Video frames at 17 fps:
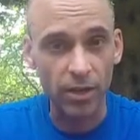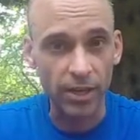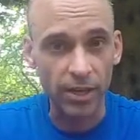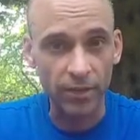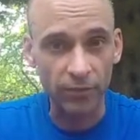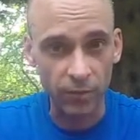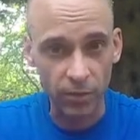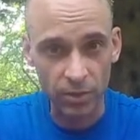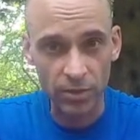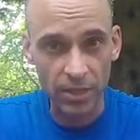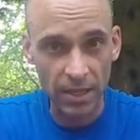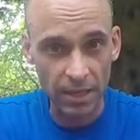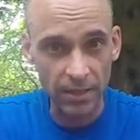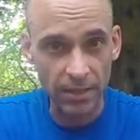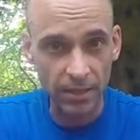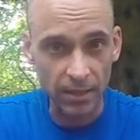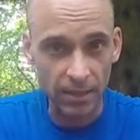a first
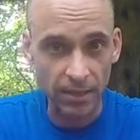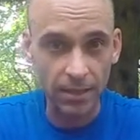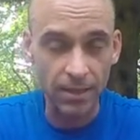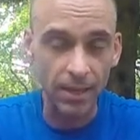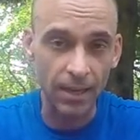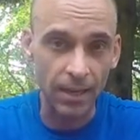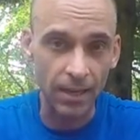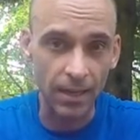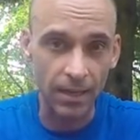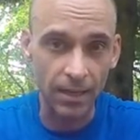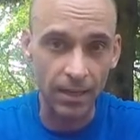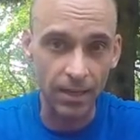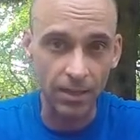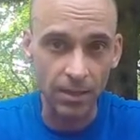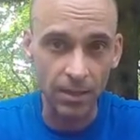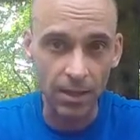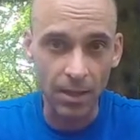aid kit
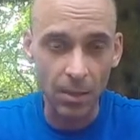and